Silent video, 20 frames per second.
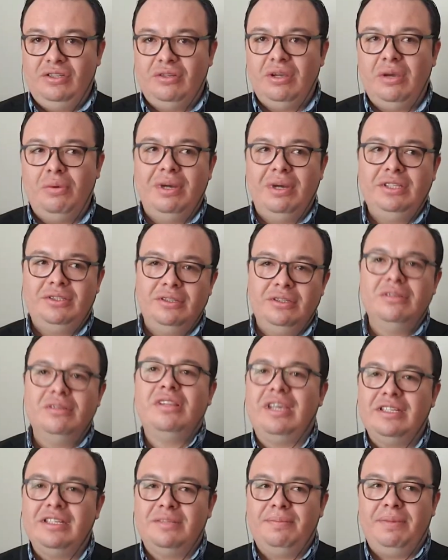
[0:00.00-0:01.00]
I want to do
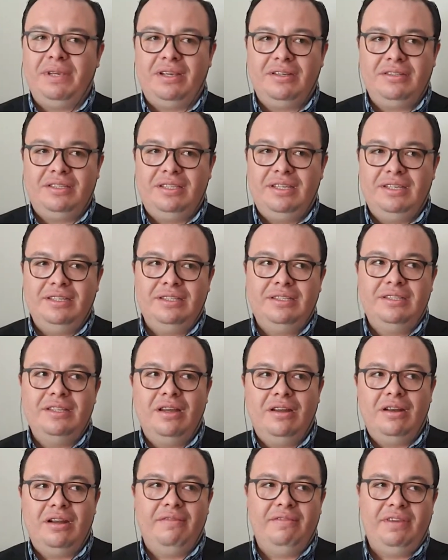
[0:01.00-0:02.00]
this because this is
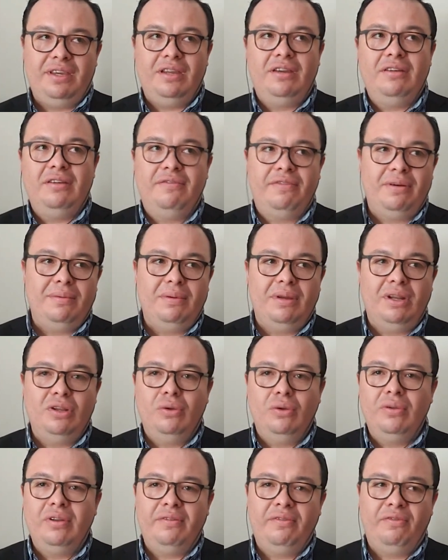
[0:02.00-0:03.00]
not a video from
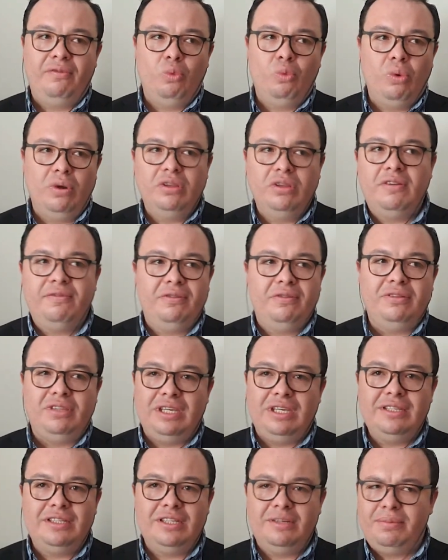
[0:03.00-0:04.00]
another wonderful
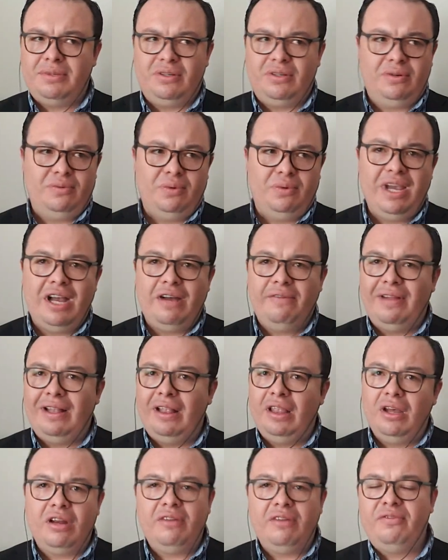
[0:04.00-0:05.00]
teacher, because we have a
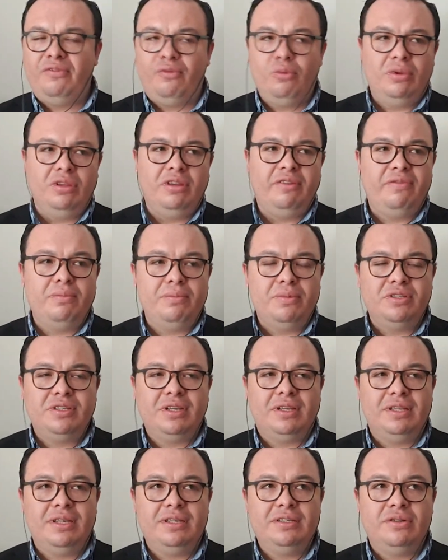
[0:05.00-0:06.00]
lot of wonderful
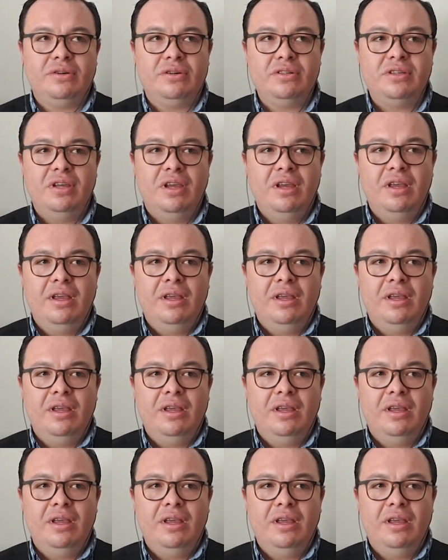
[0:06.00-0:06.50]
music teachers.